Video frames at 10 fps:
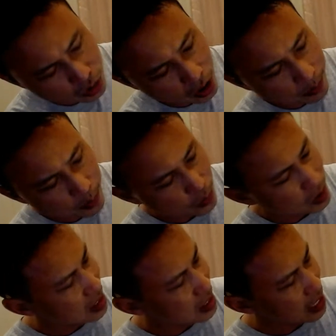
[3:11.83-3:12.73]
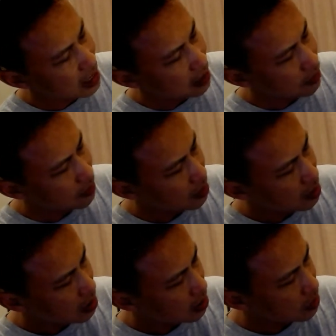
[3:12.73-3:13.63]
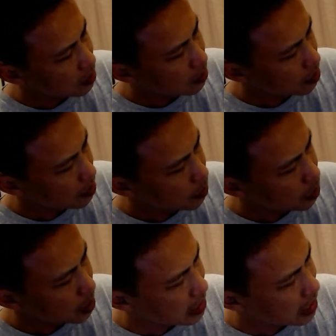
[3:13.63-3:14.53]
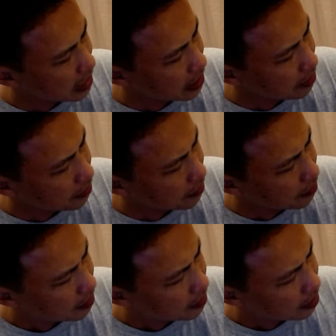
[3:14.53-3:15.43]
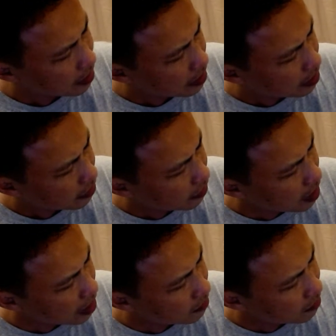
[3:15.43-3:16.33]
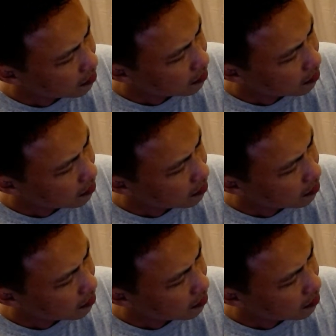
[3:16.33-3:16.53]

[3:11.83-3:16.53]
drop, which is negative. So put negative 5